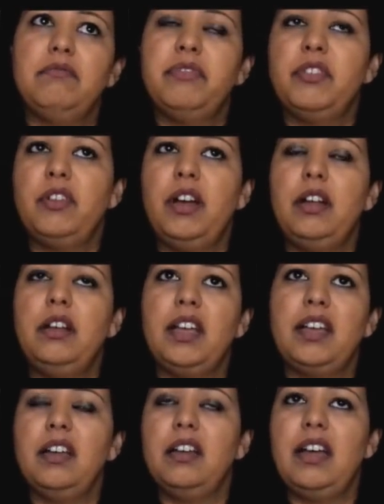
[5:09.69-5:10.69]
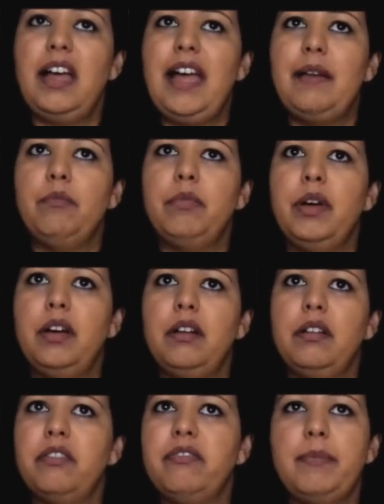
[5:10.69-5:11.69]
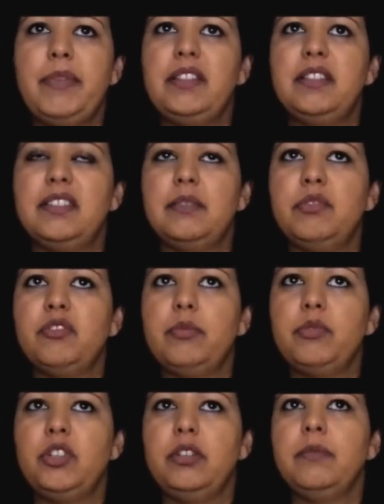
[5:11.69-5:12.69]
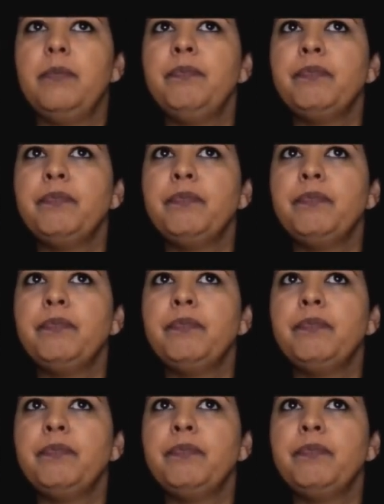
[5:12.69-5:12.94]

for like a hamper, a 3-month subscription,